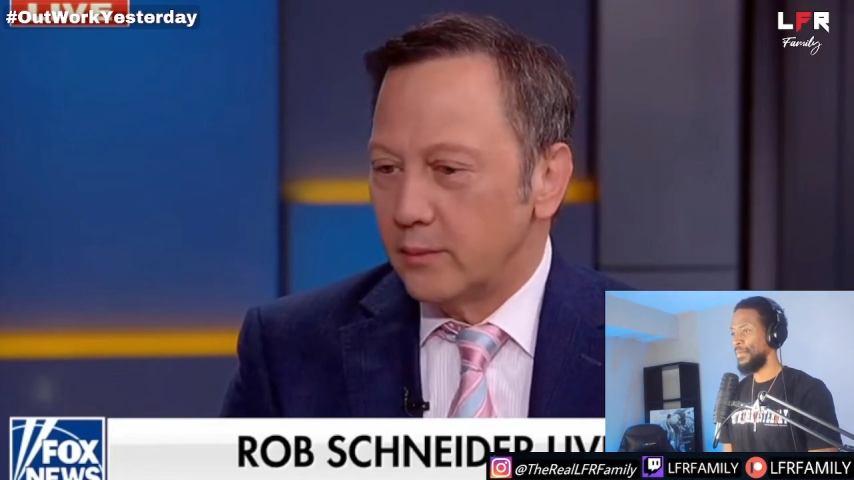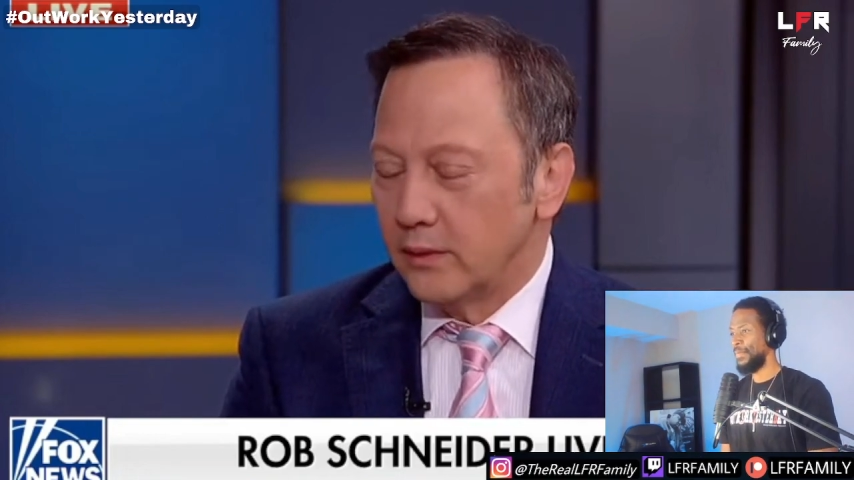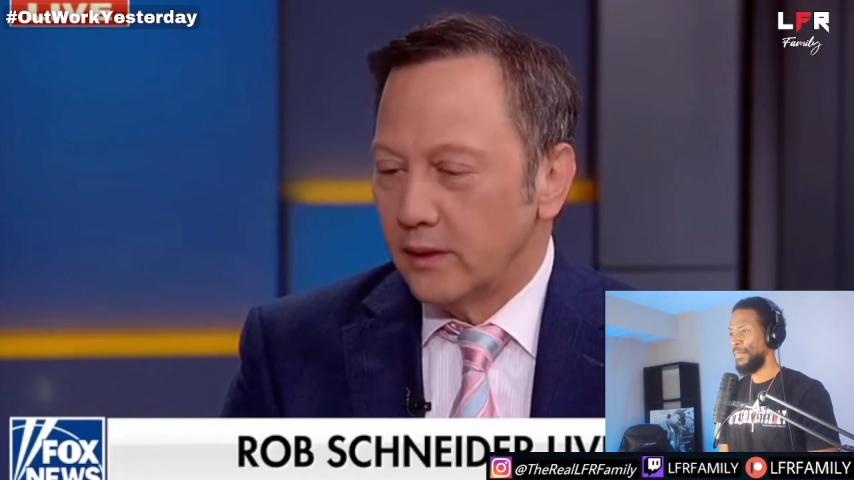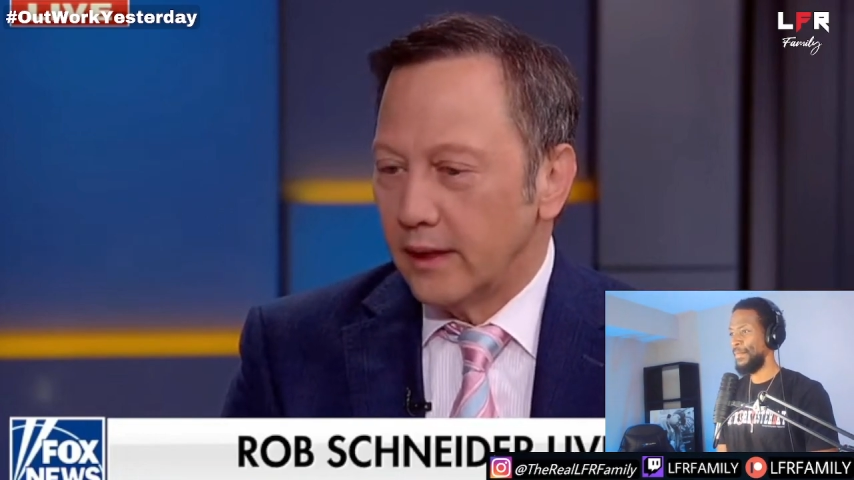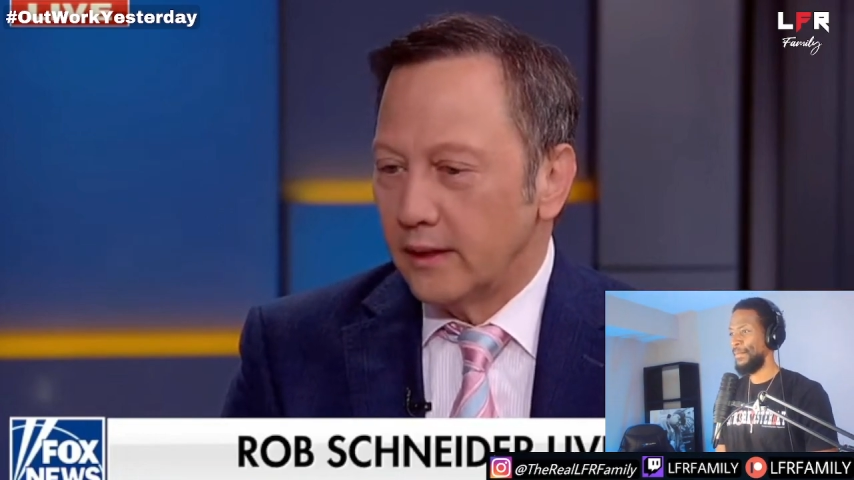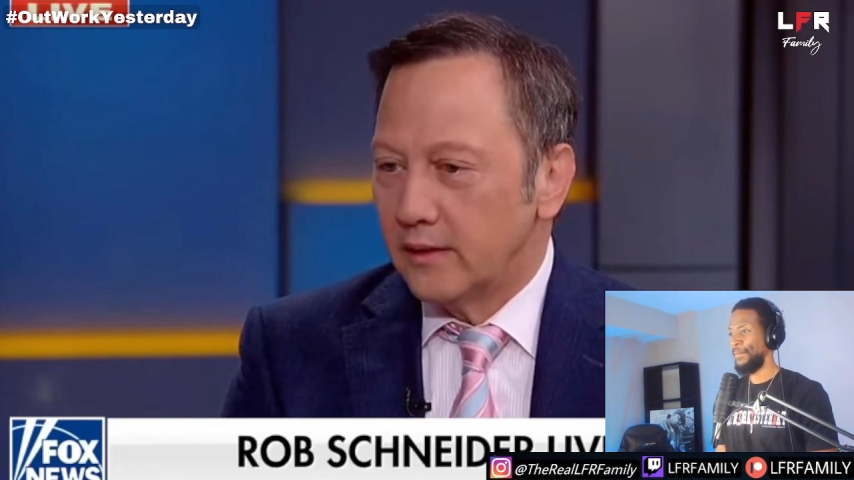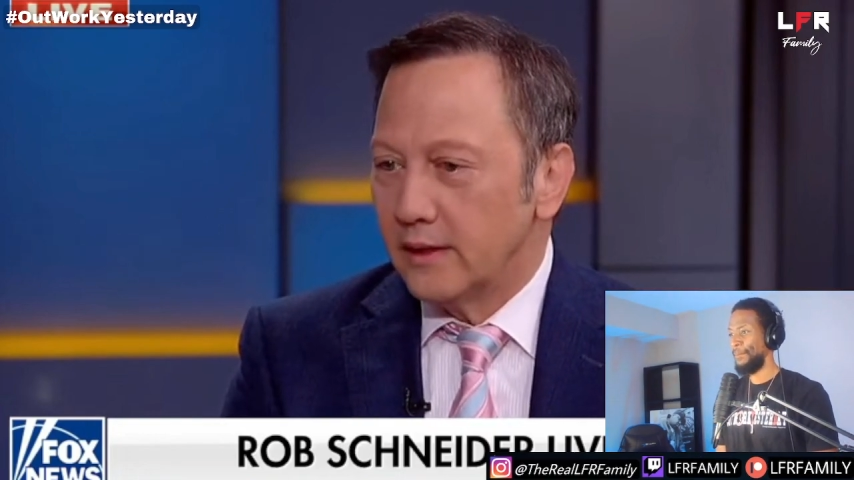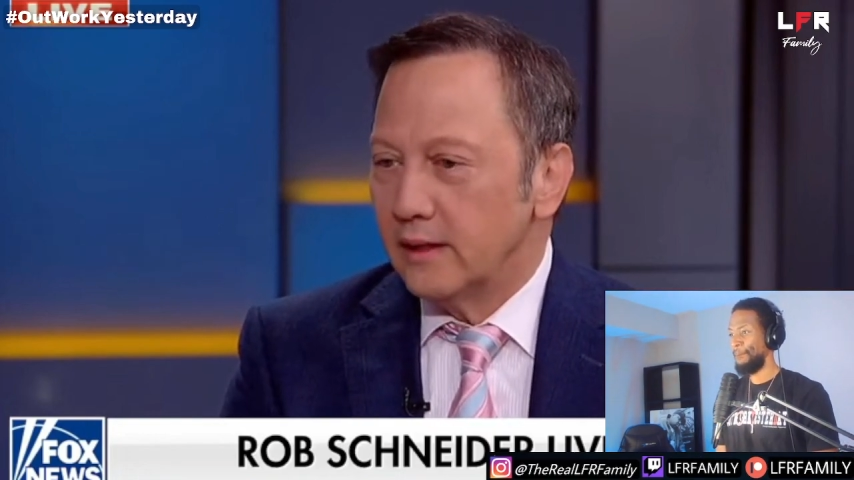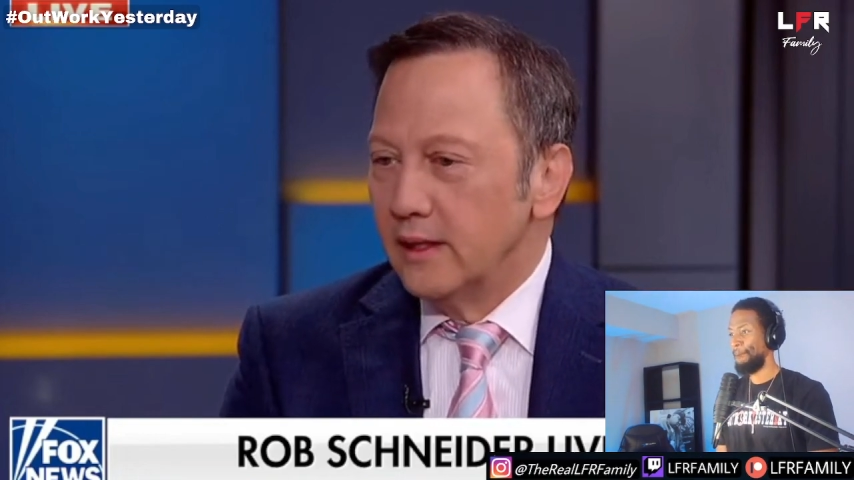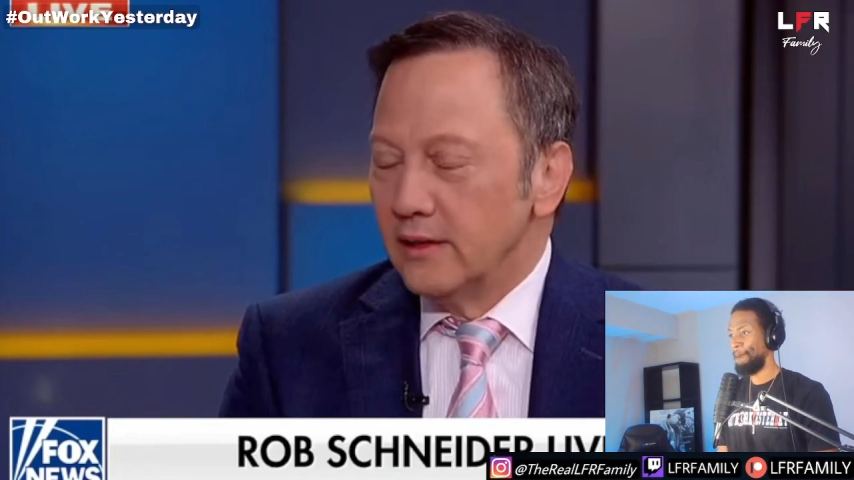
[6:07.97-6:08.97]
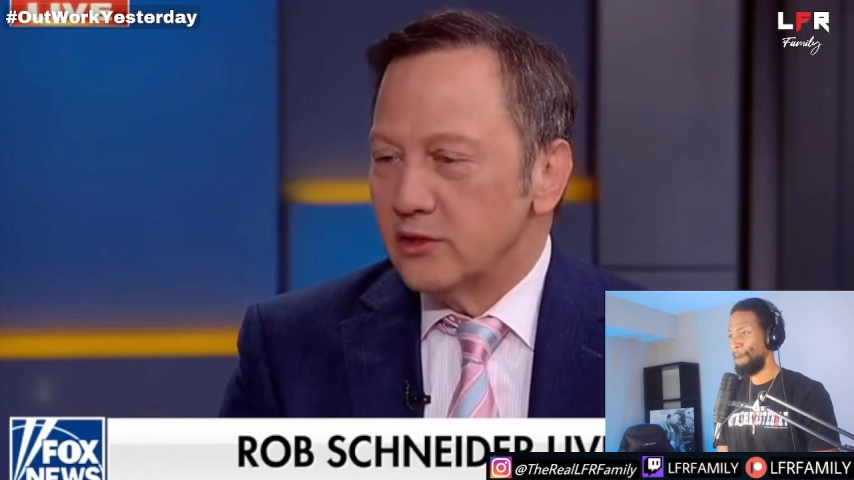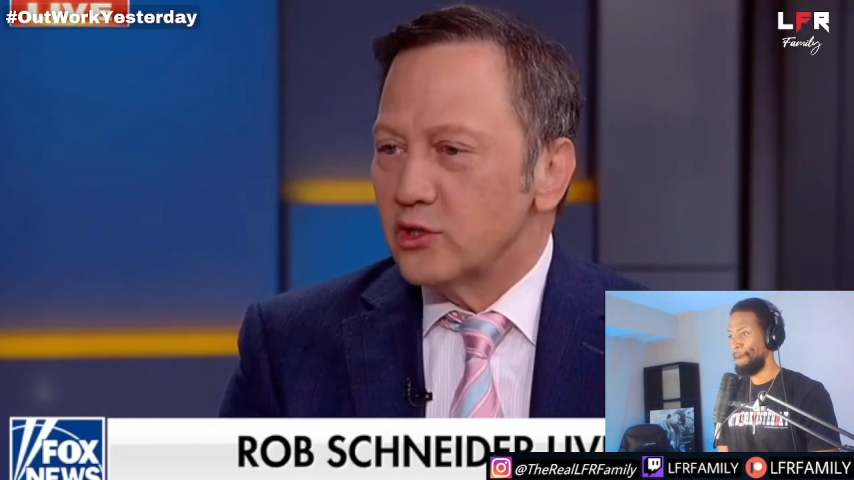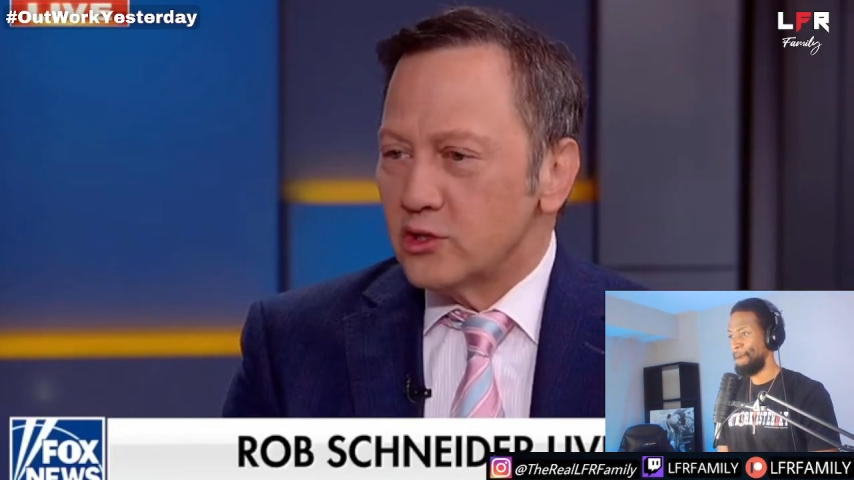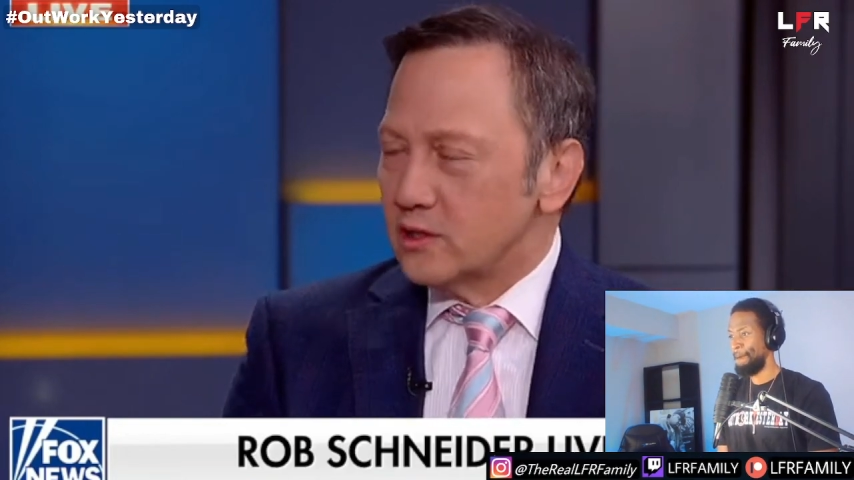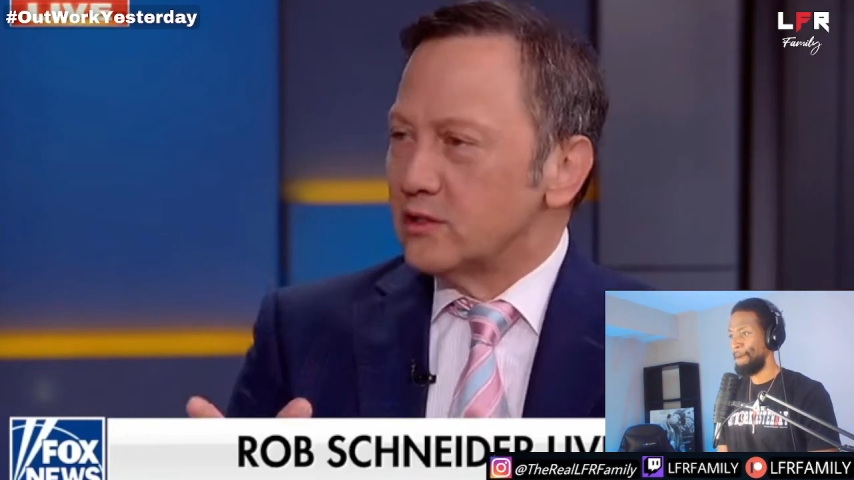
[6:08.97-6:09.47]
but like they they're
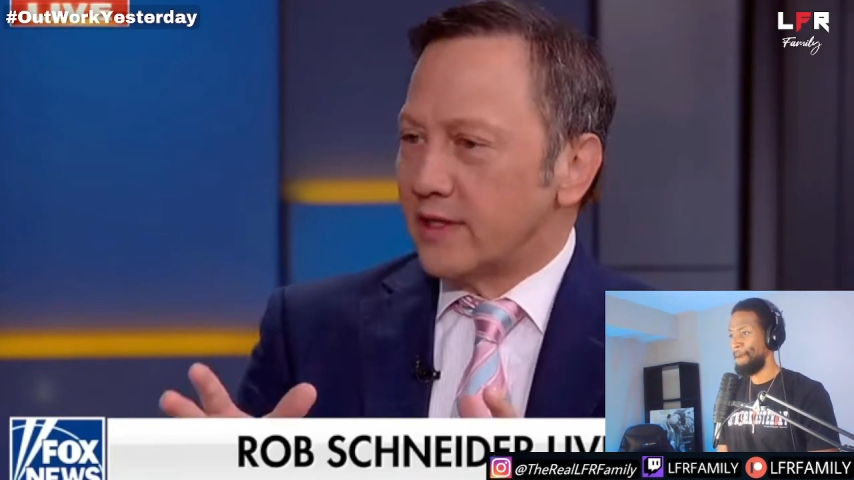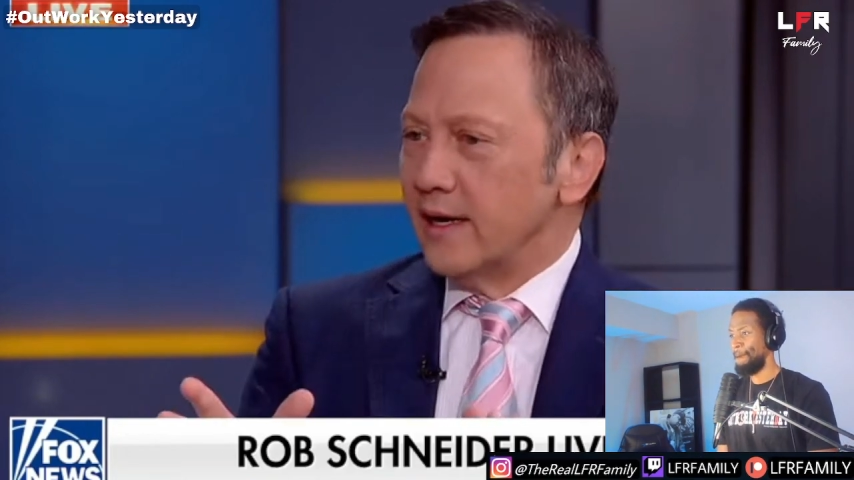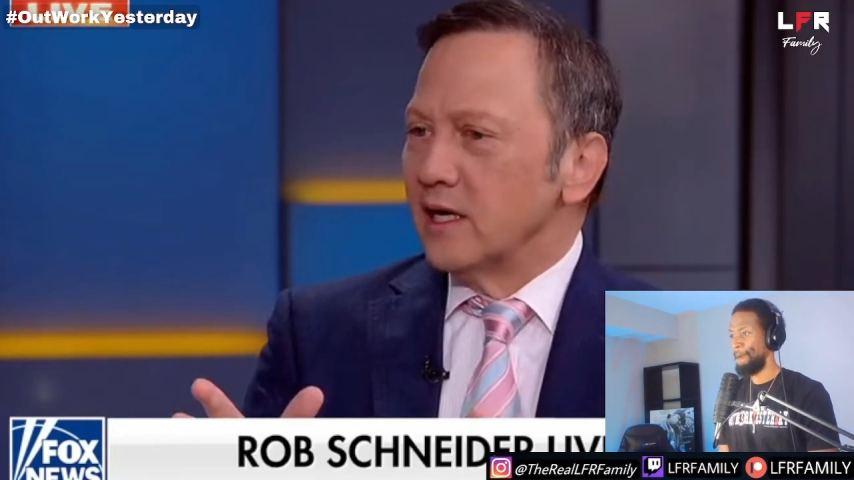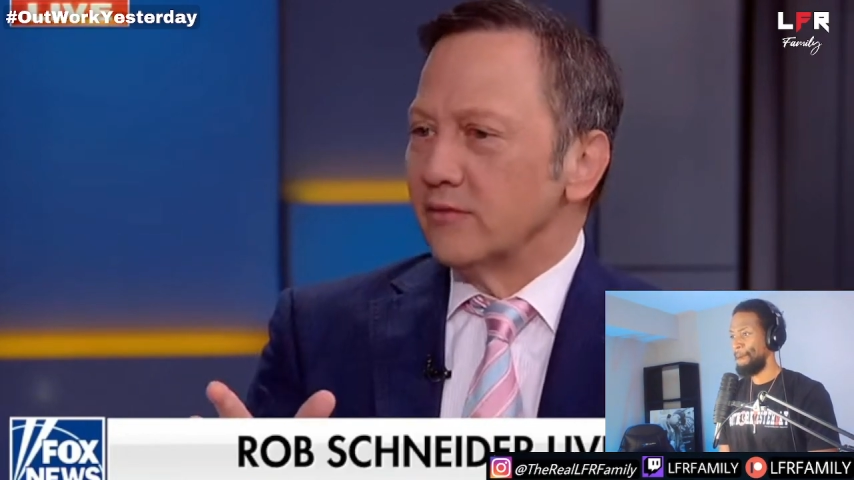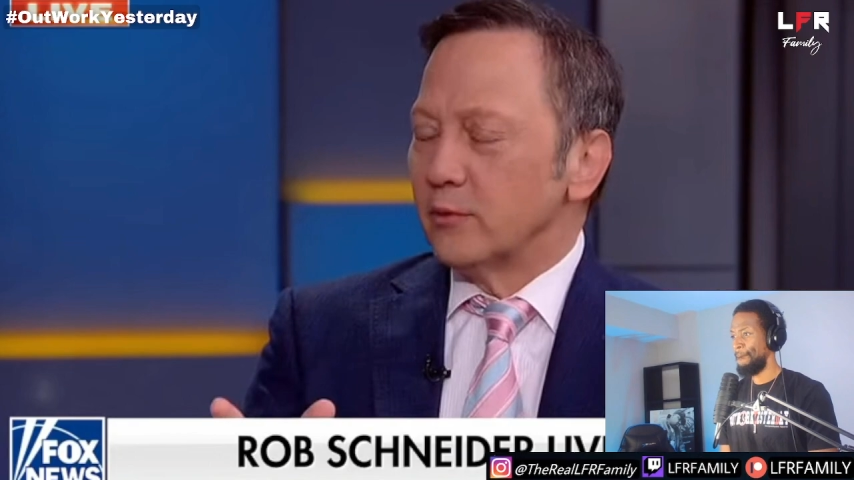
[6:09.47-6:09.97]
just scared of